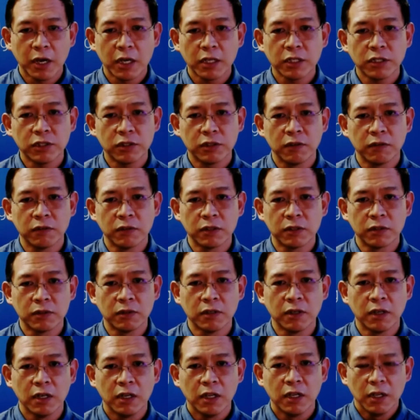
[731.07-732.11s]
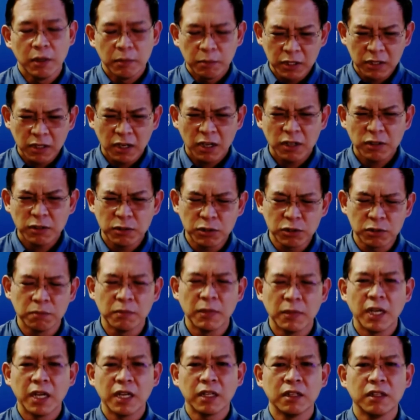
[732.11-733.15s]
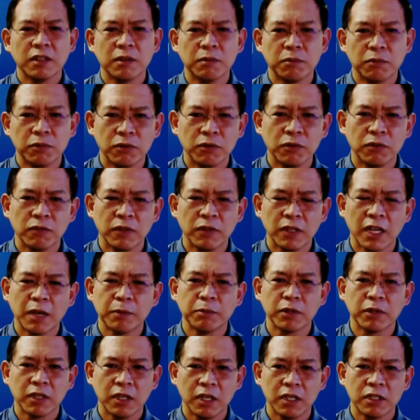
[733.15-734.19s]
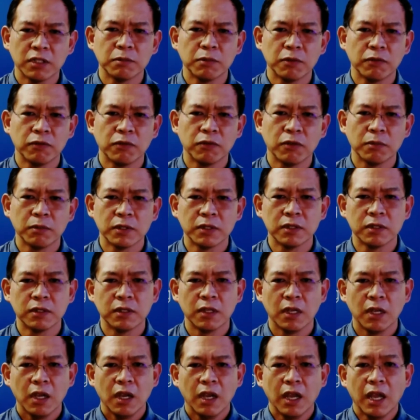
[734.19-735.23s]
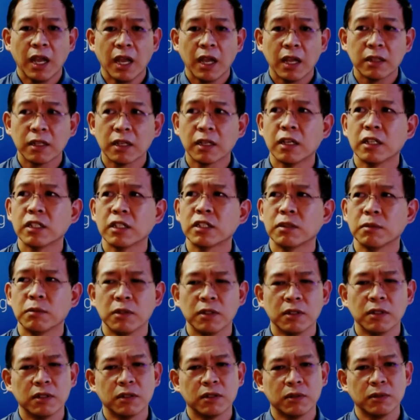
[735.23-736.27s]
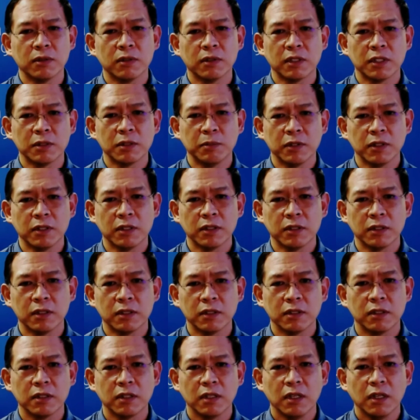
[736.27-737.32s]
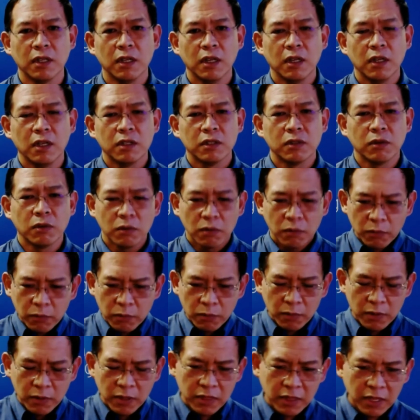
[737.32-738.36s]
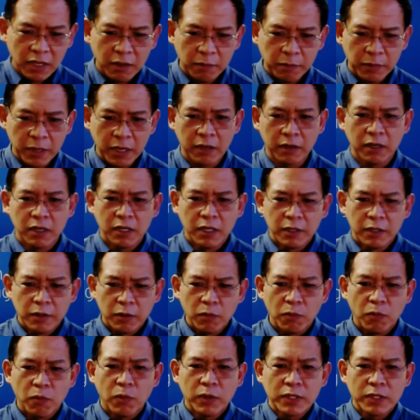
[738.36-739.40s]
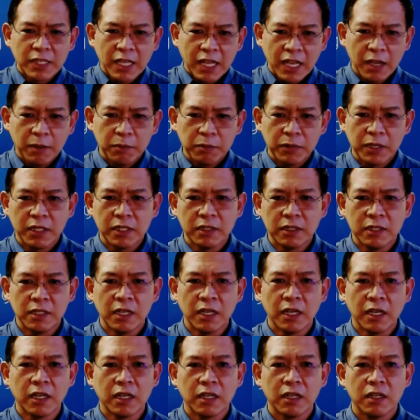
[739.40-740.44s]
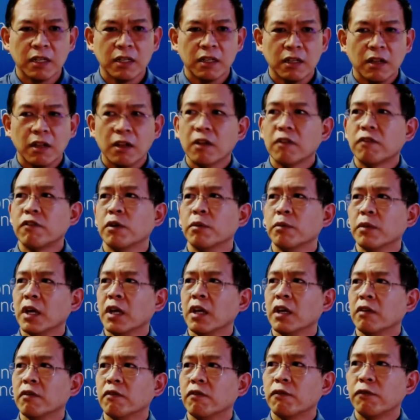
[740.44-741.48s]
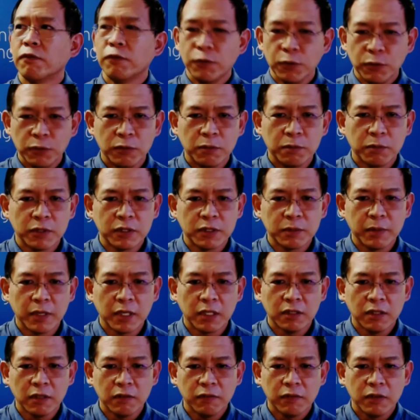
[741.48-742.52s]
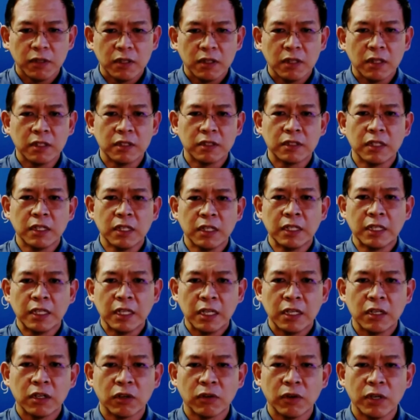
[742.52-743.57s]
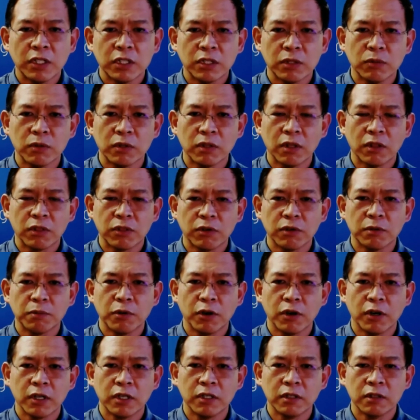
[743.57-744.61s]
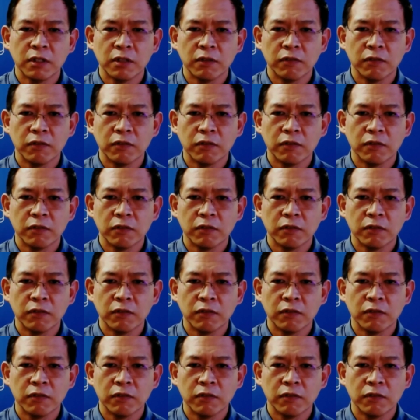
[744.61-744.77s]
posture of the store, but also dramatically improve the application performances and the customer and the store experiences. So when we think about what's happening today, from a food perspective, it's in integration with the third-party